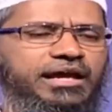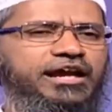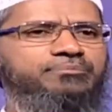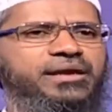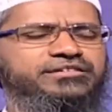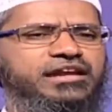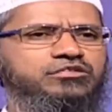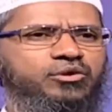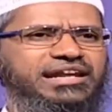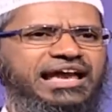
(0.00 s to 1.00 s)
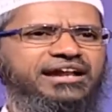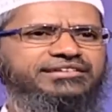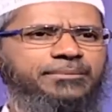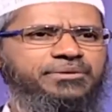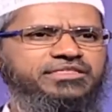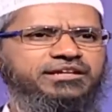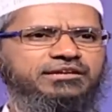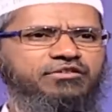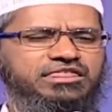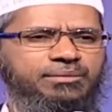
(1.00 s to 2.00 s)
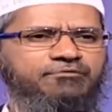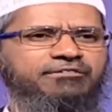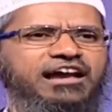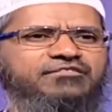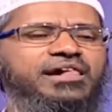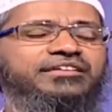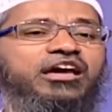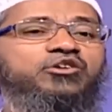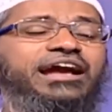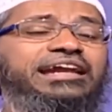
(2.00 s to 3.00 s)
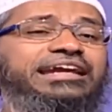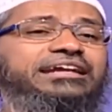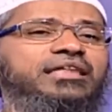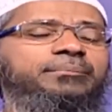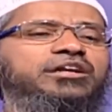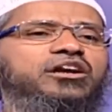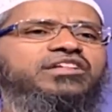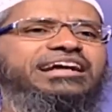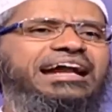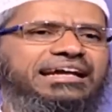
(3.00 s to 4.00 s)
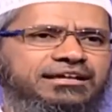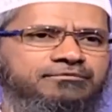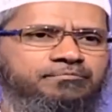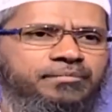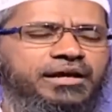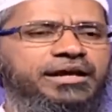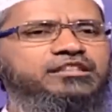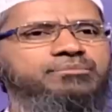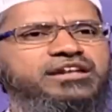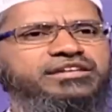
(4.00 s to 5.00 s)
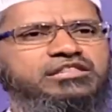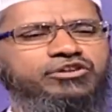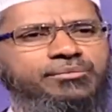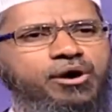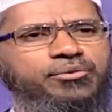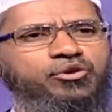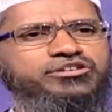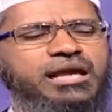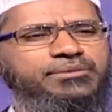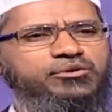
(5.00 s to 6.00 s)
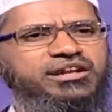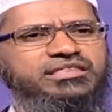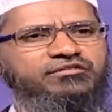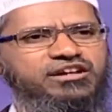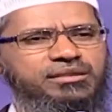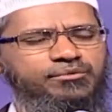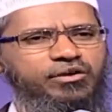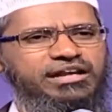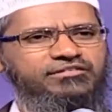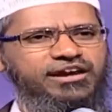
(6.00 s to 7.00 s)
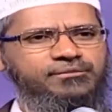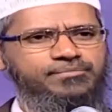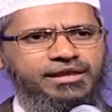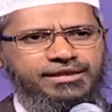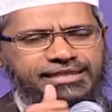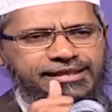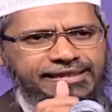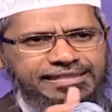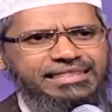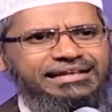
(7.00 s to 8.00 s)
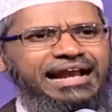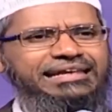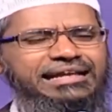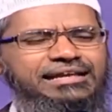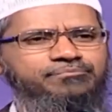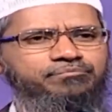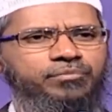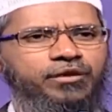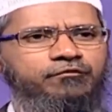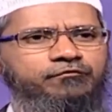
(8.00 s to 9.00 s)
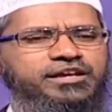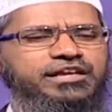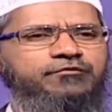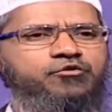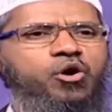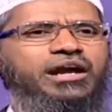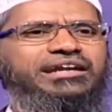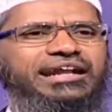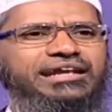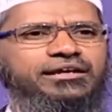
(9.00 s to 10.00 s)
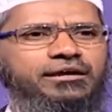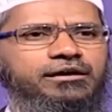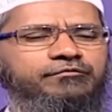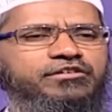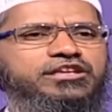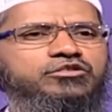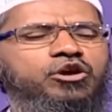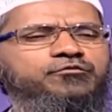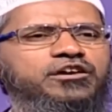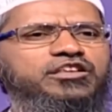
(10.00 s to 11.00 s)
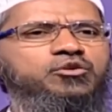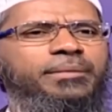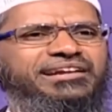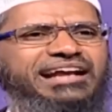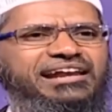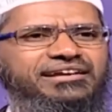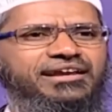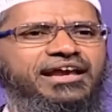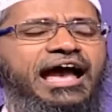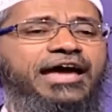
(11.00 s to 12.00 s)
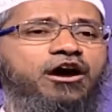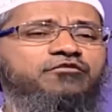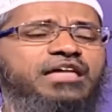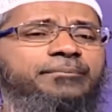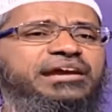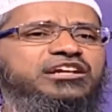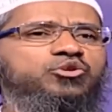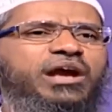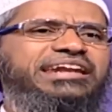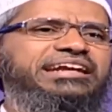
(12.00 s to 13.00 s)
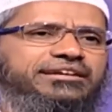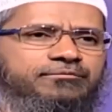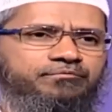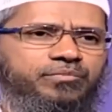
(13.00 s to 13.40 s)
It's mentioned Surah Nahl chapter 16 verse number 5 that you can eat the meat of the cattle. It's mentioned Surah Mu'minun chapter 23 verse number 21 that in the cattle we give you a drink which is good for the humankind, and of the meat you can eat.